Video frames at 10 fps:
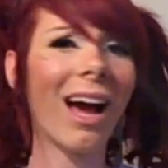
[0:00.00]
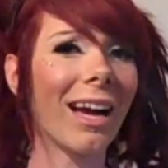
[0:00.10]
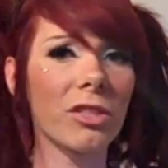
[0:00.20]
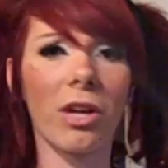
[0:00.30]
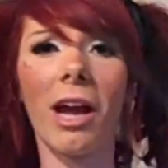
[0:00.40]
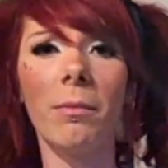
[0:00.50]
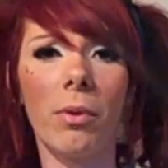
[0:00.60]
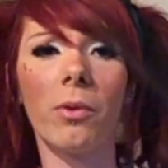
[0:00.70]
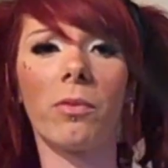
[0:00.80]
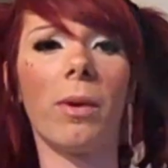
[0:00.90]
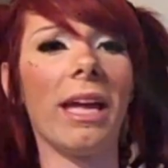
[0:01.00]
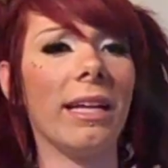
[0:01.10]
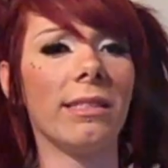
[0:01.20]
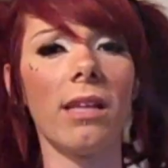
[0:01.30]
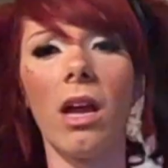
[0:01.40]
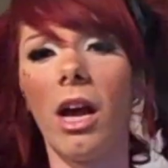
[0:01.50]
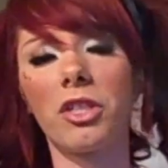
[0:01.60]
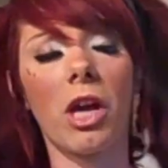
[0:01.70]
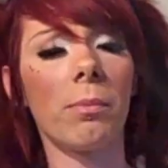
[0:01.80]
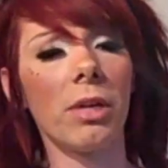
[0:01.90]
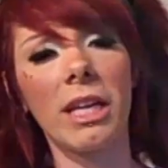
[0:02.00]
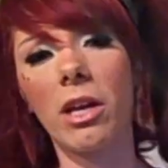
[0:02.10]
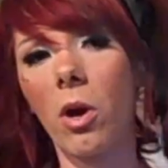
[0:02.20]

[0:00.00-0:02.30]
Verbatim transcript: I tried both ways. I tried putting on